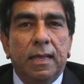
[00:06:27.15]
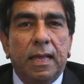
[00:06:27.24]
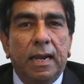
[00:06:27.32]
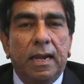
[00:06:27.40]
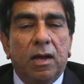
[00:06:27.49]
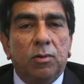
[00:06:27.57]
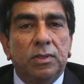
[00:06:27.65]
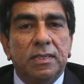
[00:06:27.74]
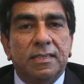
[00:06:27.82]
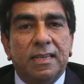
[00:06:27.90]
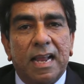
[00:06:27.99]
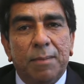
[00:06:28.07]
and now the
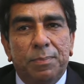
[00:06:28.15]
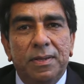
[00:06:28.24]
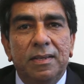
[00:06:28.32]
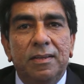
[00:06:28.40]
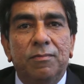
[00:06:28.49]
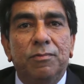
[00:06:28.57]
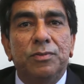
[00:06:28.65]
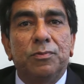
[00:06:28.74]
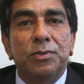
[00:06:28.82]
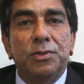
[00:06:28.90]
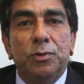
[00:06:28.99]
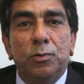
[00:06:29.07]
scrap which
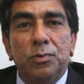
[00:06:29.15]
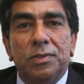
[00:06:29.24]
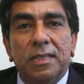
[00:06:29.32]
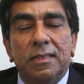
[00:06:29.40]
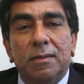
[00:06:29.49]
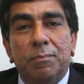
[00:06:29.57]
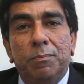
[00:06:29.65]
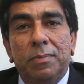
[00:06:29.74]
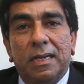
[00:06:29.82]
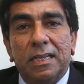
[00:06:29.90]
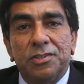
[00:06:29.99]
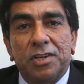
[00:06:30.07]
was used in the
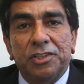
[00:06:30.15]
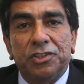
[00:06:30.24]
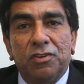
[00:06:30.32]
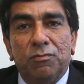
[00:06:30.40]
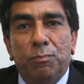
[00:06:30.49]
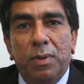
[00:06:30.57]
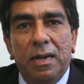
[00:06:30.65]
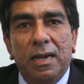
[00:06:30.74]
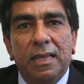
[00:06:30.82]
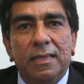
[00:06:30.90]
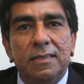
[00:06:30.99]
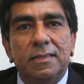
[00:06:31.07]
construction of
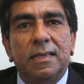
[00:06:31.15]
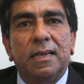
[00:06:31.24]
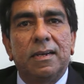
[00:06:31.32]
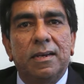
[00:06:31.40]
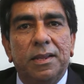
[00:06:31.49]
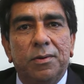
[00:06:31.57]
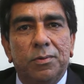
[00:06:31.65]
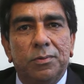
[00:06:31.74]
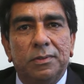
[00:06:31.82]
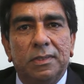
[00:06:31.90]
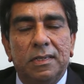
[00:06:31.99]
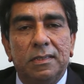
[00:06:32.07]
buildings and
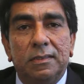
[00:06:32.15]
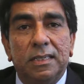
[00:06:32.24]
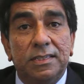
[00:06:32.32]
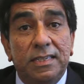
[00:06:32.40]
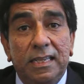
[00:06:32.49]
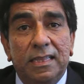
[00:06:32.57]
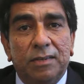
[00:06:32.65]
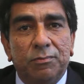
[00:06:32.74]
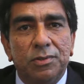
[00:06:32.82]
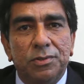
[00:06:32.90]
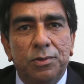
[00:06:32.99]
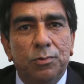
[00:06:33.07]
the steel that
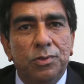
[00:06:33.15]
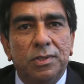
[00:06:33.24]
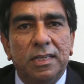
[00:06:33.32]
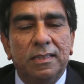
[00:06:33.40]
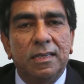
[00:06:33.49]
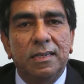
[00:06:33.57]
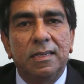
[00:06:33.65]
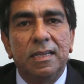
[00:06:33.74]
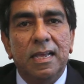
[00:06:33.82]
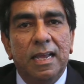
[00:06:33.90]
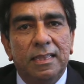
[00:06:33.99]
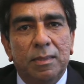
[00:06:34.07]
was used in
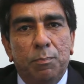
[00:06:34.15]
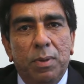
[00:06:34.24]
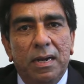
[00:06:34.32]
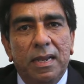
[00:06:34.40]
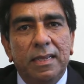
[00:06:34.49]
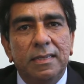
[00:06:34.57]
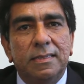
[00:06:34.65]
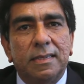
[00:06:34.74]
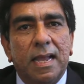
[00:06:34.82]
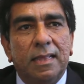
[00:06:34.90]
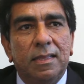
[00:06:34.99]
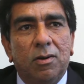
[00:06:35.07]
the buildings
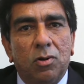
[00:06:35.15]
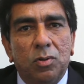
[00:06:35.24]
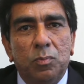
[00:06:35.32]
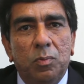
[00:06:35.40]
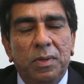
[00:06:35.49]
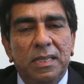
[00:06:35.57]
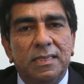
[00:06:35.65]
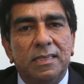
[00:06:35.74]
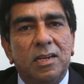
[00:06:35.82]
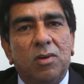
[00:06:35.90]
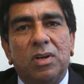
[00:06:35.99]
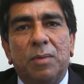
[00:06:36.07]
and the automobiles is
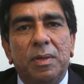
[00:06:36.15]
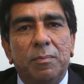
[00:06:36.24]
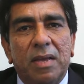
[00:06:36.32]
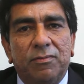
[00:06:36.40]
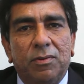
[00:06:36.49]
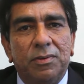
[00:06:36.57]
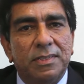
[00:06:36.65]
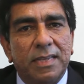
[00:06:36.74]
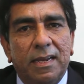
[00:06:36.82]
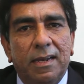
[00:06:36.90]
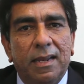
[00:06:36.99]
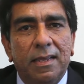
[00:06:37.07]
now coming back for
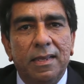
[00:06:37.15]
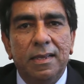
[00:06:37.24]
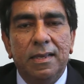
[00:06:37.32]
recycling.